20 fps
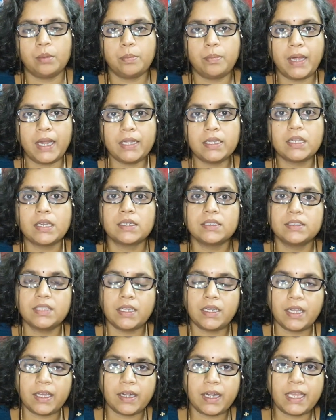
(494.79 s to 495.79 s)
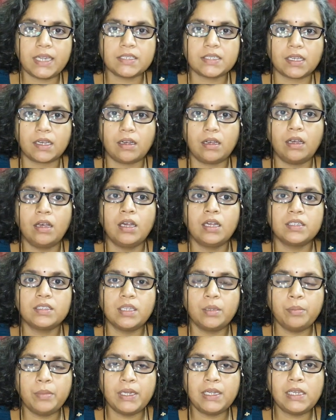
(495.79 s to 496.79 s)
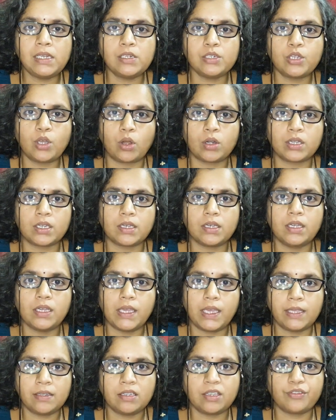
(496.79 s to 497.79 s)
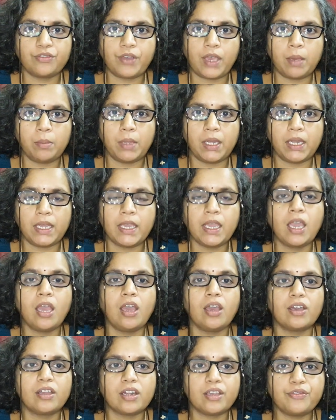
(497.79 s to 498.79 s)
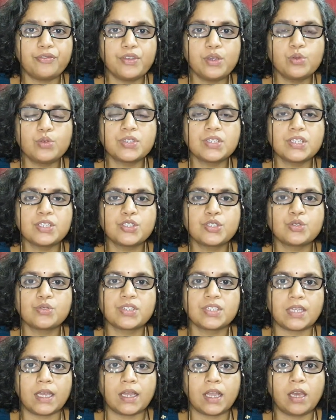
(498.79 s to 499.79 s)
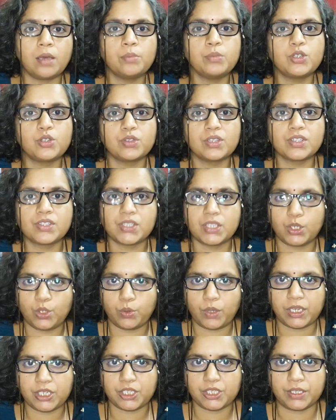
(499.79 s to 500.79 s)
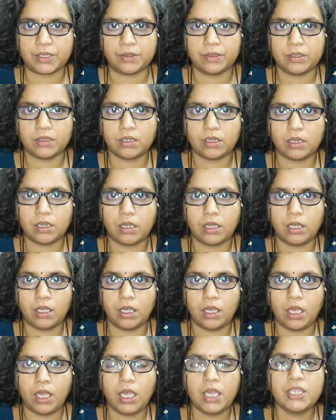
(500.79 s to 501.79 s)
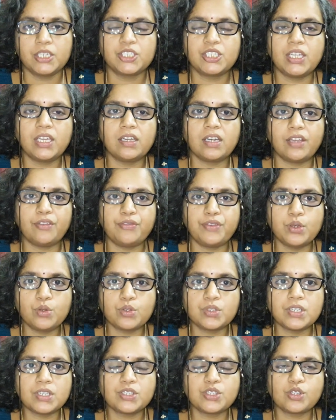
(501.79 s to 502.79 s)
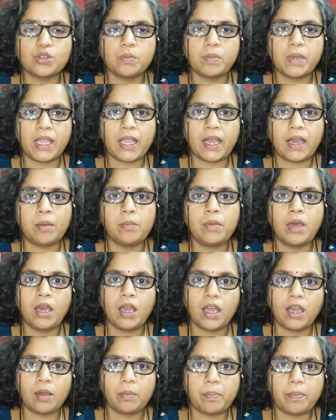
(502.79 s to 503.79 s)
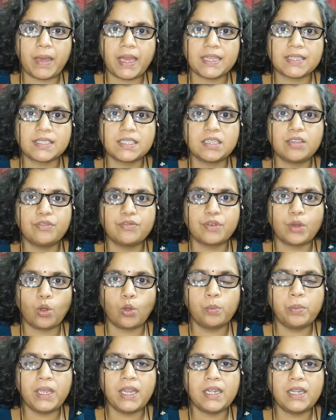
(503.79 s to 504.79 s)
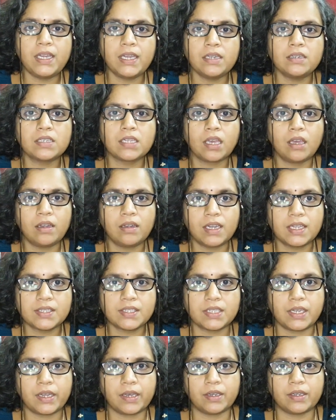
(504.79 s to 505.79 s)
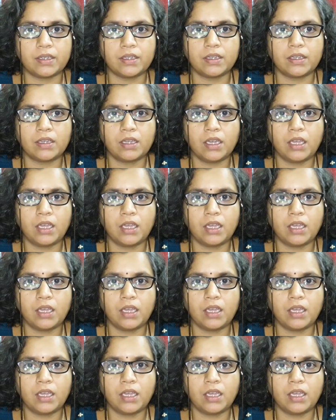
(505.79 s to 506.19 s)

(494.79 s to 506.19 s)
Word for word: But the narrator, the middle daughter in the family, refuses to succumb to the situation. She refuses to become a passive, obedient listener.